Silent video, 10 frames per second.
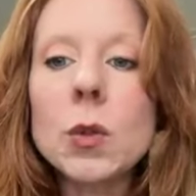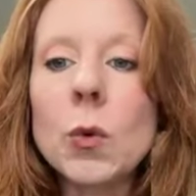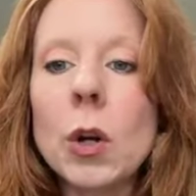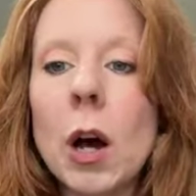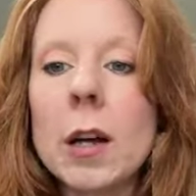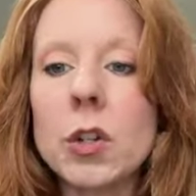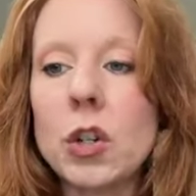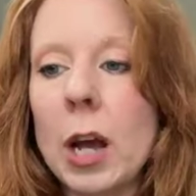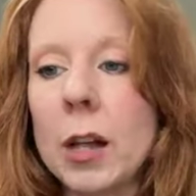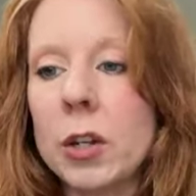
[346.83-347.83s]
this will
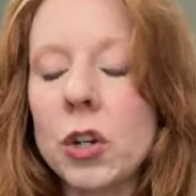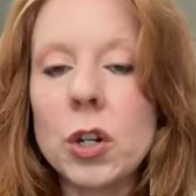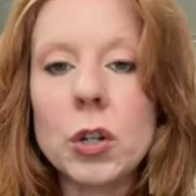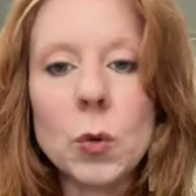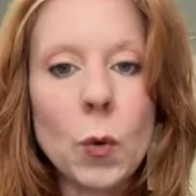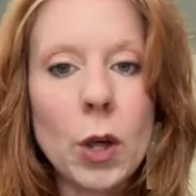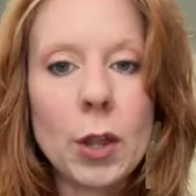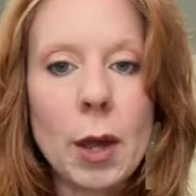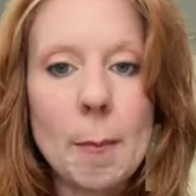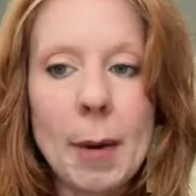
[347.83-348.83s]
cause challenges
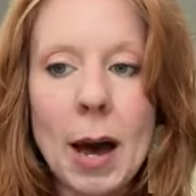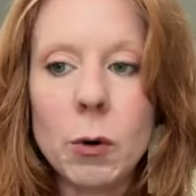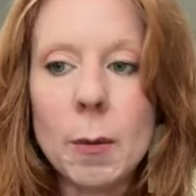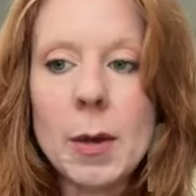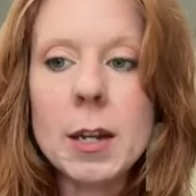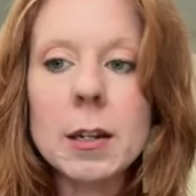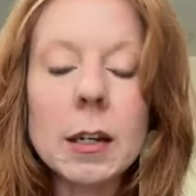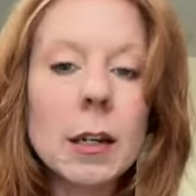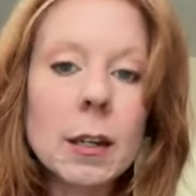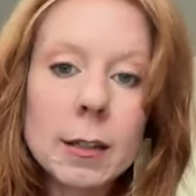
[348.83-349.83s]
with empowerment,